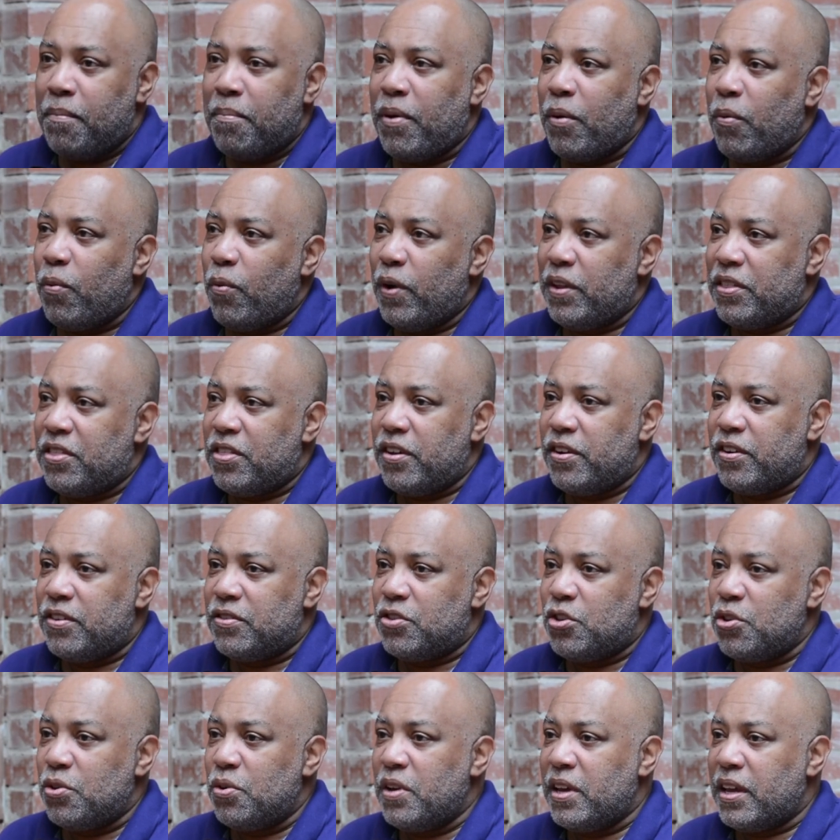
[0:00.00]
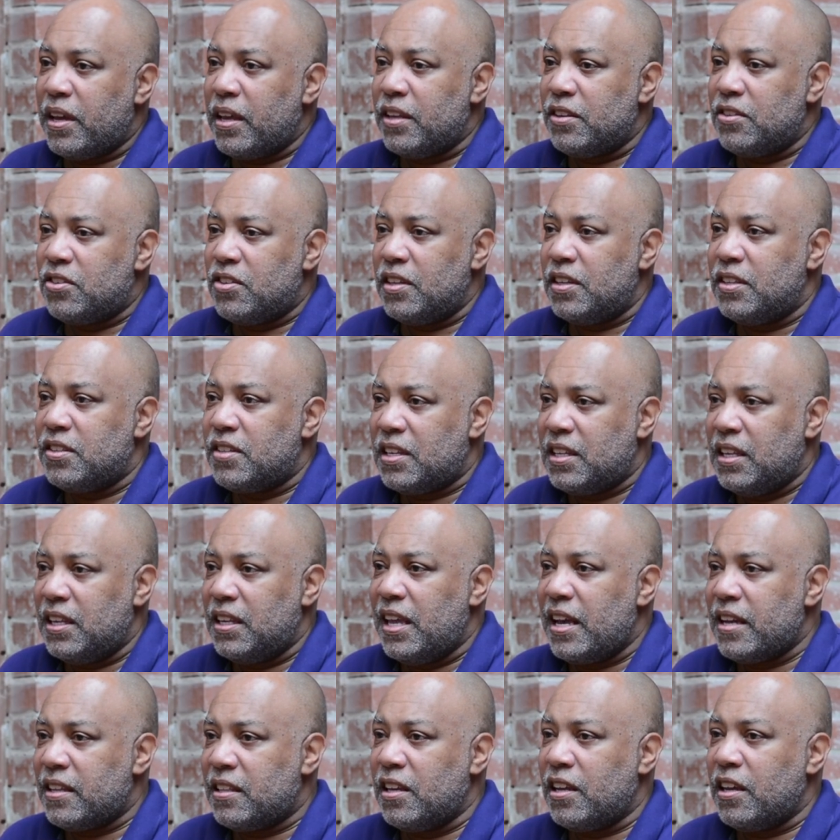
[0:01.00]
But what they're doing is
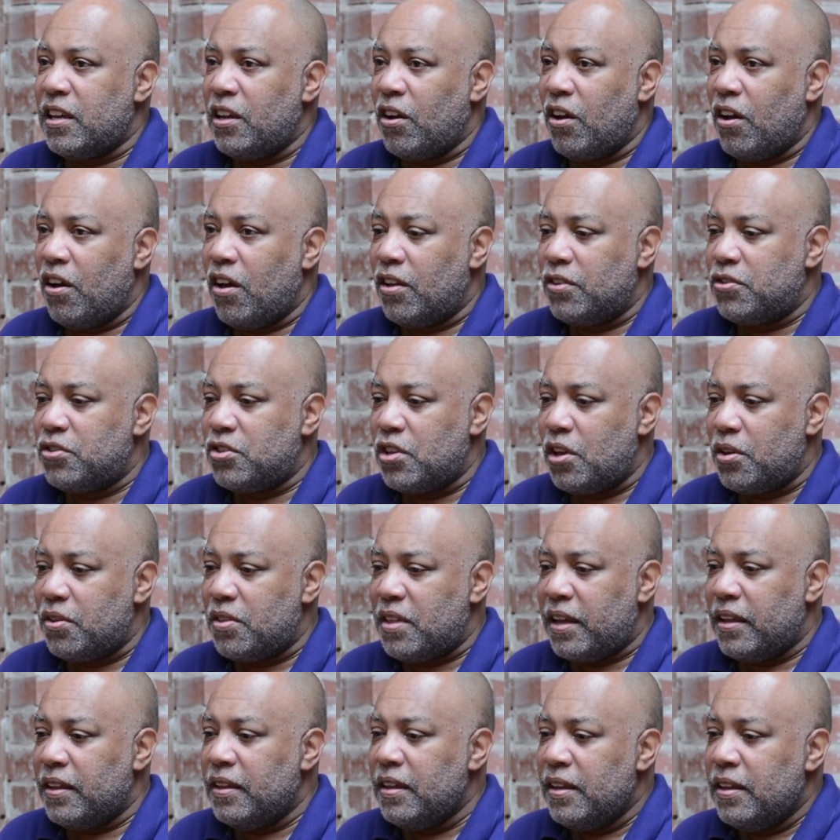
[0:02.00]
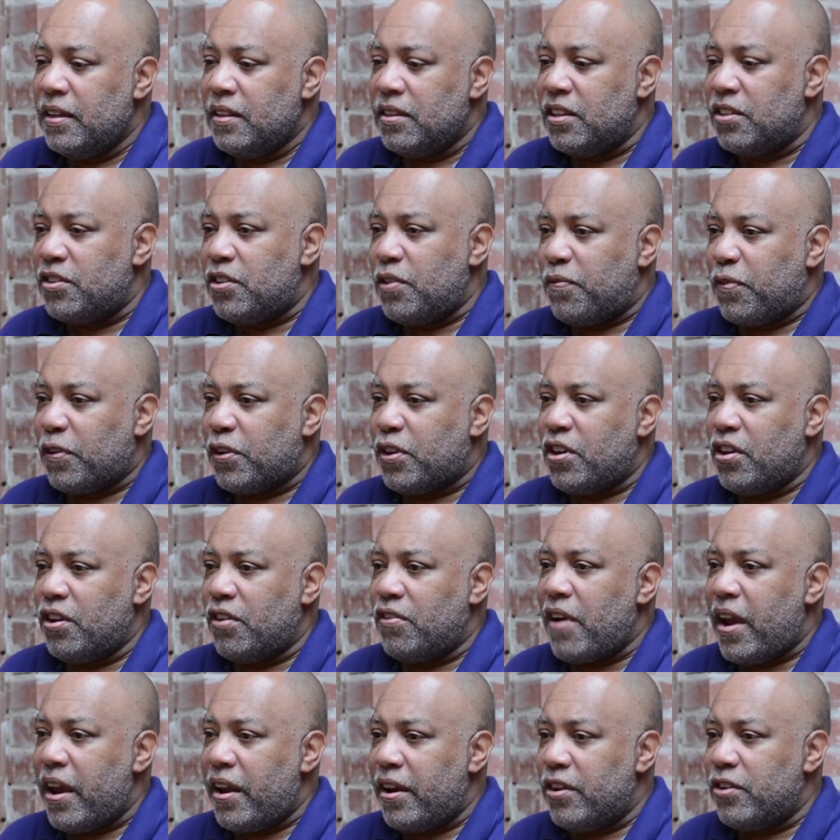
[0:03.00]
collecting it all so that the different
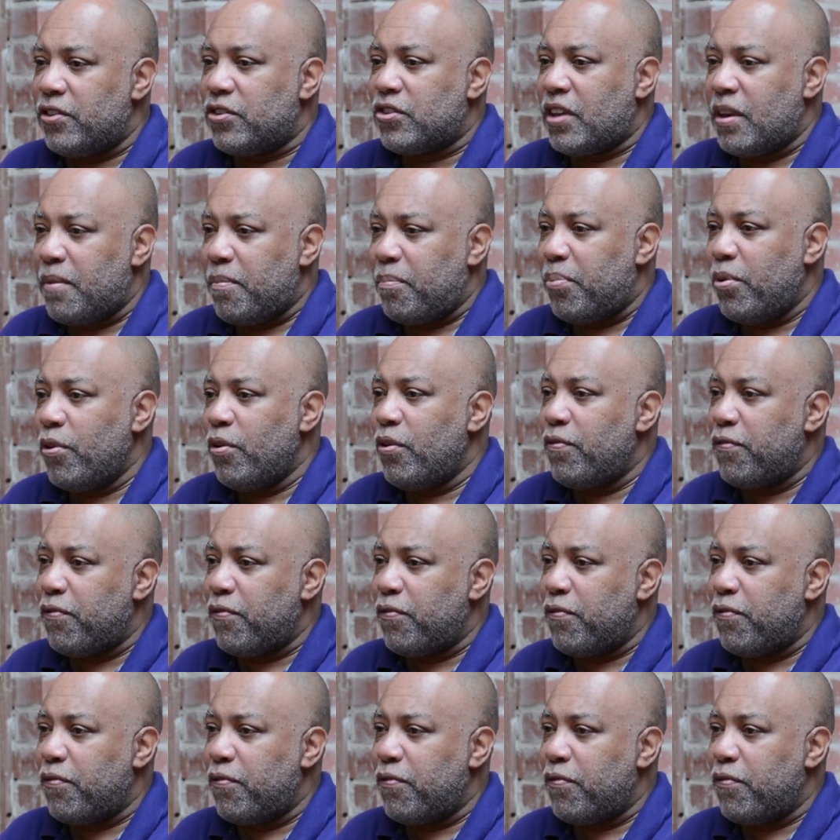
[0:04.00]
curators can pull